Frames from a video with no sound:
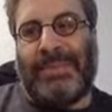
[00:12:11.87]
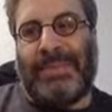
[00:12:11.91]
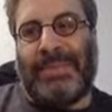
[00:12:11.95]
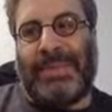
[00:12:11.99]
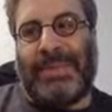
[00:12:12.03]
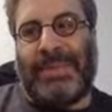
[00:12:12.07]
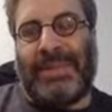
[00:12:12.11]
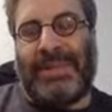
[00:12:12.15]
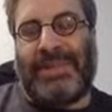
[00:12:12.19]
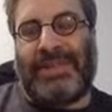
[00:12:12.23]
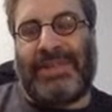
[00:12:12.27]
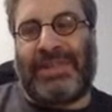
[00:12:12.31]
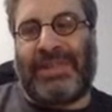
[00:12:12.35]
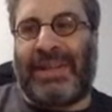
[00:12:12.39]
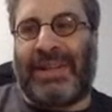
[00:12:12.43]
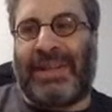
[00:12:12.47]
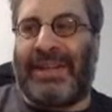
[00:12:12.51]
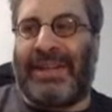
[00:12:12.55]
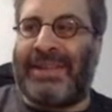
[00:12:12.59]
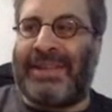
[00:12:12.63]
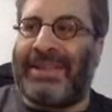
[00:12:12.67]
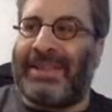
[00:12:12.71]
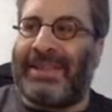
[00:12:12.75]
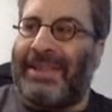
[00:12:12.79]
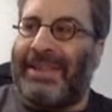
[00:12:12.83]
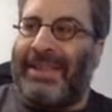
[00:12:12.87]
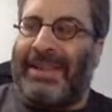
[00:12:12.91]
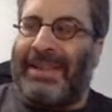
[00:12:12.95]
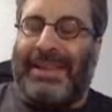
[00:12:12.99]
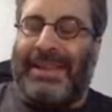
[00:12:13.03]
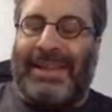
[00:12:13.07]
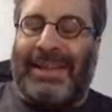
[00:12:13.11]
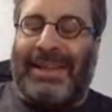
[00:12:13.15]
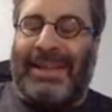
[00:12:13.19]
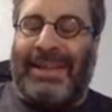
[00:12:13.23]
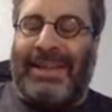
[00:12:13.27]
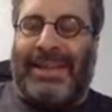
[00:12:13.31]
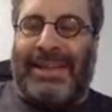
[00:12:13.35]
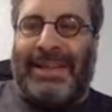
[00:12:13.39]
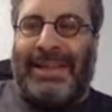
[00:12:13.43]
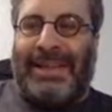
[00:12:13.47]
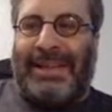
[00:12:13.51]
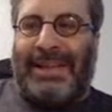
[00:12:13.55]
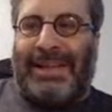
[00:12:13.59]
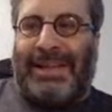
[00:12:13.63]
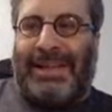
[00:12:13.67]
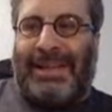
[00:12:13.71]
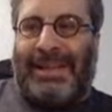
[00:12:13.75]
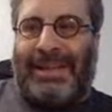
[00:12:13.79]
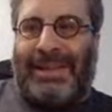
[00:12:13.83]
It's,
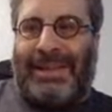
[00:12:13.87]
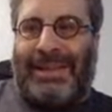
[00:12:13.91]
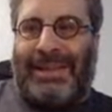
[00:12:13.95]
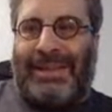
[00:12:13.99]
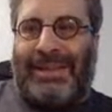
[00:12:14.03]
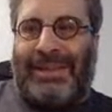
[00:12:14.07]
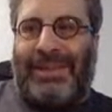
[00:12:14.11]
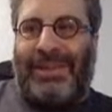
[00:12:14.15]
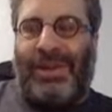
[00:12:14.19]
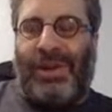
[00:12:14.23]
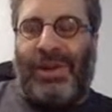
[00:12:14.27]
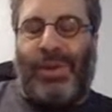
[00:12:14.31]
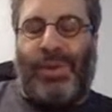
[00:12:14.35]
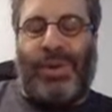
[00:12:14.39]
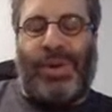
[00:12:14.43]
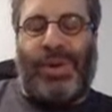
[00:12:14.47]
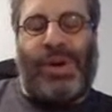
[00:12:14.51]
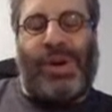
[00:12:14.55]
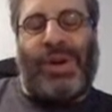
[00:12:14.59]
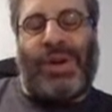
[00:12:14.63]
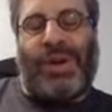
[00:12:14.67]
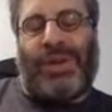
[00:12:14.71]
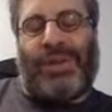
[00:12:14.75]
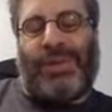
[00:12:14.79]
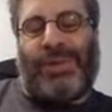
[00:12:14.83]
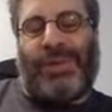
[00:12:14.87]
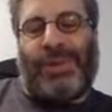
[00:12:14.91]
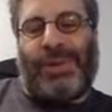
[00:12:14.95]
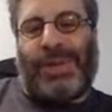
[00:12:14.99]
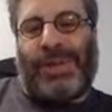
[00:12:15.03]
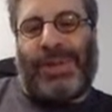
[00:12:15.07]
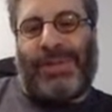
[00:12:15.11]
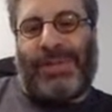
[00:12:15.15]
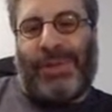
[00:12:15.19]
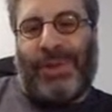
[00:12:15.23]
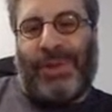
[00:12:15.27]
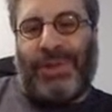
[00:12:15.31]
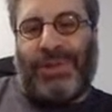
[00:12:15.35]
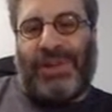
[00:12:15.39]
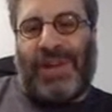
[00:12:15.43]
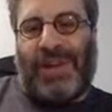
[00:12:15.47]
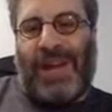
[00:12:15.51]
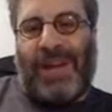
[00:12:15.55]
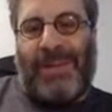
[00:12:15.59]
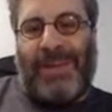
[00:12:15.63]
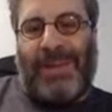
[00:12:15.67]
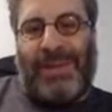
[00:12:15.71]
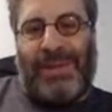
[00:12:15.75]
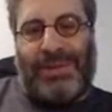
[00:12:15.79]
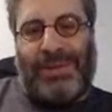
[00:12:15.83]
we're going through a difficult
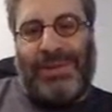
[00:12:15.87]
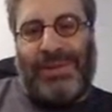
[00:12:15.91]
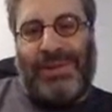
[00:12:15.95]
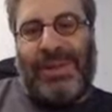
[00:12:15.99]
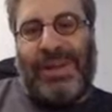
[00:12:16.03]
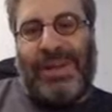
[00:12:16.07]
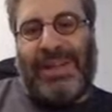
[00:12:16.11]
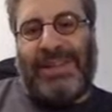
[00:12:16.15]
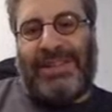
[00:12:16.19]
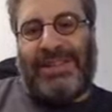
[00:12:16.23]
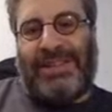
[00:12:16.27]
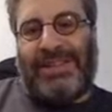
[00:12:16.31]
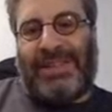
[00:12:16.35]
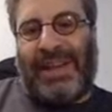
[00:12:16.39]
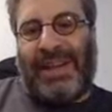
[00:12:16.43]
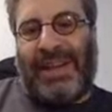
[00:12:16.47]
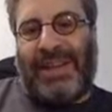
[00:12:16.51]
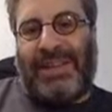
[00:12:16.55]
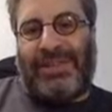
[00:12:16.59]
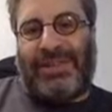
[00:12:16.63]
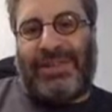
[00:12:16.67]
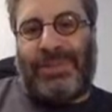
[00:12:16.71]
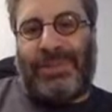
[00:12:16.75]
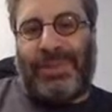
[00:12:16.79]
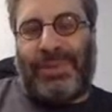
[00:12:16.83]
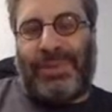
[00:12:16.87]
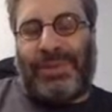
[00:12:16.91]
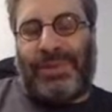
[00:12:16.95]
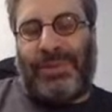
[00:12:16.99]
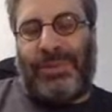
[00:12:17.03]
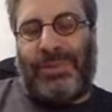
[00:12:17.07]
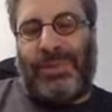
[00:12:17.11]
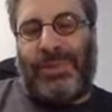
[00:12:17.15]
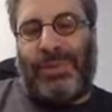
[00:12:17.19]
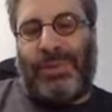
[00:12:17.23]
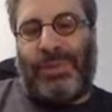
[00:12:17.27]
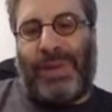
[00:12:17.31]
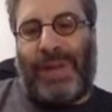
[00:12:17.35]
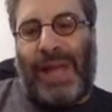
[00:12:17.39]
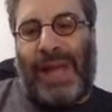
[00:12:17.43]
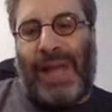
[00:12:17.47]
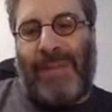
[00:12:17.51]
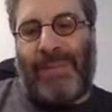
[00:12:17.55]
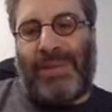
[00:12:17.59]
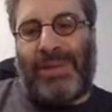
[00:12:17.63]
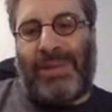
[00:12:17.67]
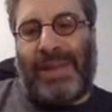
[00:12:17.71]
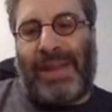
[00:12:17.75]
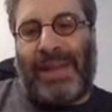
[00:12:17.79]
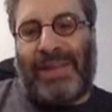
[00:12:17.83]
time here in the United States with what
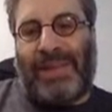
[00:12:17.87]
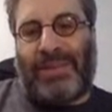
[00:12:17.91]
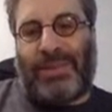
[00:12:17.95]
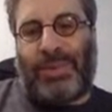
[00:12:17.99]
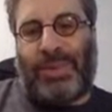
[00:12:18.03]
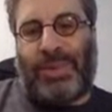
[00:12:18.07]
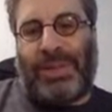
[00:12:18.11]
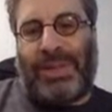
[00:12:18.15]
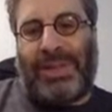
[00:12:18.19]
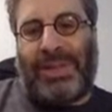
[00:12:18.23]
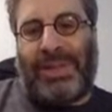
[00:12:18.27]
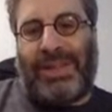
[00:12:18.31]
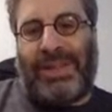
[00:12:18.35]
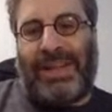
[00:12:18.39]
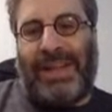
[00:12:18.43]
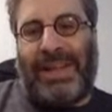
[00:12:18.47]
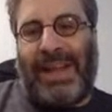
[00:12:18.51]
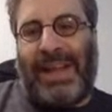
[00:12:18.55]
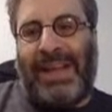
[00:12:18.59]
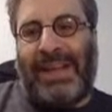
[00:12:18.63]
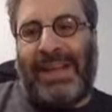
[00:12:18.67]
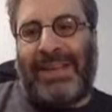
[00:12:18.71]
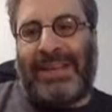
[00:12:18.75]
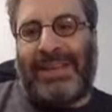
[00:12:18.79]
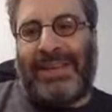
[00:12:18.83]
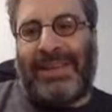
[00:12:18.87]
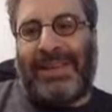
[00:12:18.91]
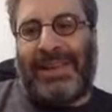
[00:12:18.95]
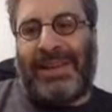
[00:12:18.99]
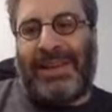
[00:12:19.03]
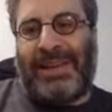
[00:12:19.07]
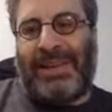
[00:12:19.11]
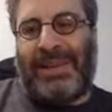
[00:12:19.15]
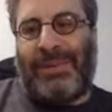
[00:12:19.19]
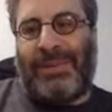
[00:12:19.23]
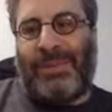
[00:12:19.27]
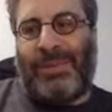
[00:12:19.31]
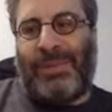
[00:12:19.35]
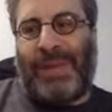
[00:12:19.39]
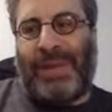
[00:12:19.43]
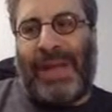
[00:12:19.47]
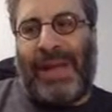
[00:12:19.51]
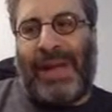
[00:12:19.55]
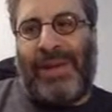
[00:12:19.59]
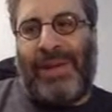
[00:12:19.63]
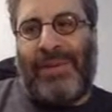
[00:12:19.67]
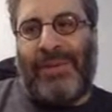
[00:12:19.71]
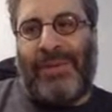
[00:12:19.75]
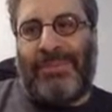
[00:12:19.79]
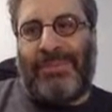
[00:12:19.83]
happened last week, and we're
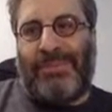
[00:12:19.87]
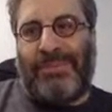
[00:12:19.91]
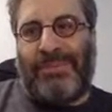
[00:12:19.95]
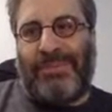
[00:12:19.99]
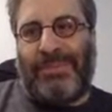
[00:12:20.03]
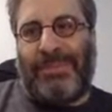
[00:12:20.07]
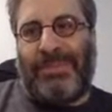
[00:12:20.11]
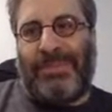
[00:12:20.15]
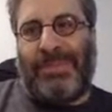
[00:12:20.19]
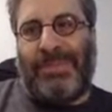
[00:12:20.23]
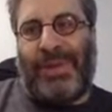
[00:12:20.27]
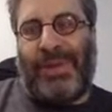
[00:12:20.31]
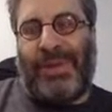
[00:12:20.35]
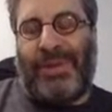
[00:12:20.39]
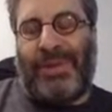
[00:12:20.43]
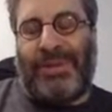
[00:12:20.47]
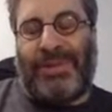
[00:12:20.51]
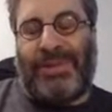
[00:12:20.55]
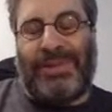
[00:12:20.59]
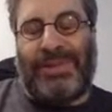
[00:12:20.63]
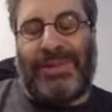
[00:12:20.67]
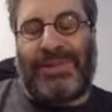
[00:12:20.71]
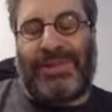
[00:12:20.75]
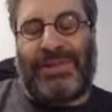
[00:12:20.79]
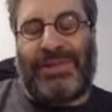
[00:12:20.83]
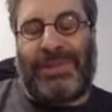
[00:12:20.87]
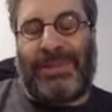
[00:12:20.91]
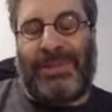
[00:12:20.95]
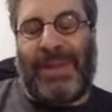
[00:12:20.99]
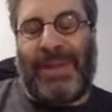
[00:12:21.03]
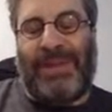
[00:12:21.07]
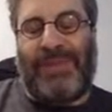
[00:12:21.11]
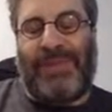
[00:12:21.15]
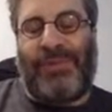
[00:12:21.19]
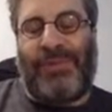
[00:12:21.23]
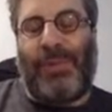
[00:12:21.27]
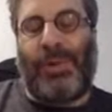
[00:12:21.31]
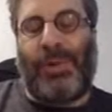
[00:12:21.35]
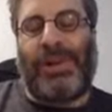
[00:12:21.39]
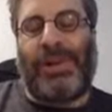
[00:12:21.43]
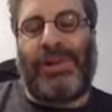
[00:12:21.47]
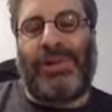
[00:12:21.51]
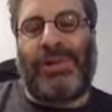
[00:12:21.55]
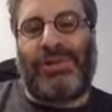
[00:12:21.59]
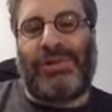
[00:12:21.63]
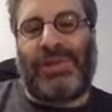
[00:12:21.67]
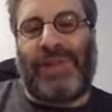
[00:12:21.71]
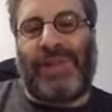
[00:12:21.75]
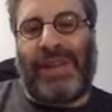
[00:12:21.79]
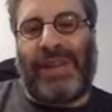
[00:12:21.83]
now, it's 4
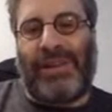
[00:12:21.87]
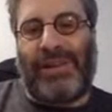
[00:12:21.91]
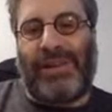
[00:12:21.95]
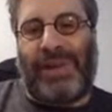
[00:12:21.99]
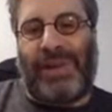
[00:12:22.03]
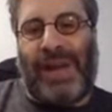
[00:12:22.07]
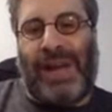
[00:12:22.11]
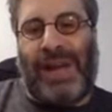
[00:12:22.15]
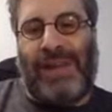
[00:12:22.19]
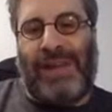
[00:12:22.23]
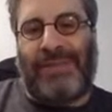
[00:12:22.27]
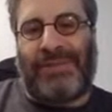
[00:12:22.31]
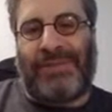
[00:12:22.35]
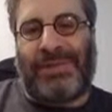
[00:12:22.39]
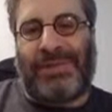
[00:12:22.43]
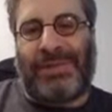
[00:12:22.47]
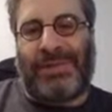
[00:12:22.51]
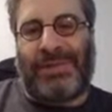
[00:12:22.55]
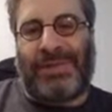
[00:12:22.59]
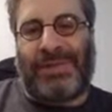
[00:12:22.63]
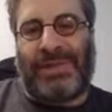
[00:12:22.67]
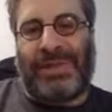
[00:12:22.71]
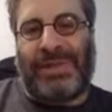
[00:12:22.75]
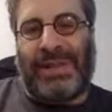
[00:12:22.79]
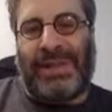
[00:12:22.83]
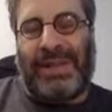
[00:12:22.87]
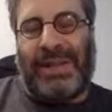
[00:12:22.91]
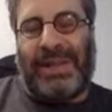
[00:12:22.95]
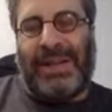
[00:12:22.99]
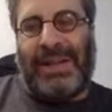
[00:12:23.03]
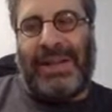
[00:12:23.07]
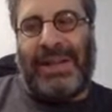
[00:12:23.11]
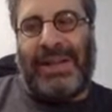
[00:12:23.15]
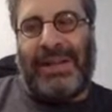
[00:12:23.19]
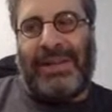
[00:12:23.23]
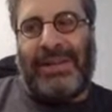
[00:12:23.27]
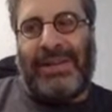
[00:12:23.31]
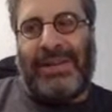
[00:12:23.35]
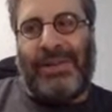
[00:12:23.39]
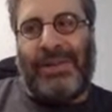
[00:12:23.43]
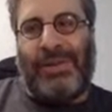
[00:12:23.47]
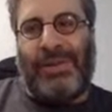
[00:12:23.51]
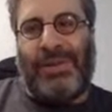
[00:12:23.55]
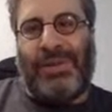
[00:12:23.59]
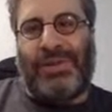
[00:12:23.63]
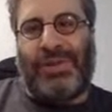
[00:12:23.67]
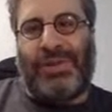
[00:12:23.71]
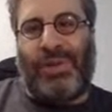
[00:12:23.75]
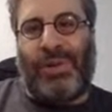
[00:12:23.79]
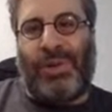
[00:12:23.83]
years later after,
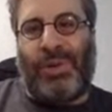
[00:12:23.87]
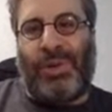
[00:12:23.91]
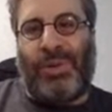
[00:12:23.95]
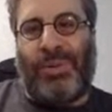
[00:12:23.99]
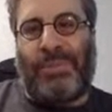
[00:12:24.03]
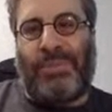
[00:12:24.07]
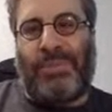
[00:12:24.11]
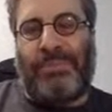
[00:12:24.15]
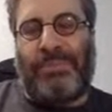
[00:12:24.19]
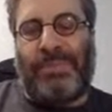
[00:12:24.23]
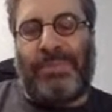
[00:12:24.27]
this whole,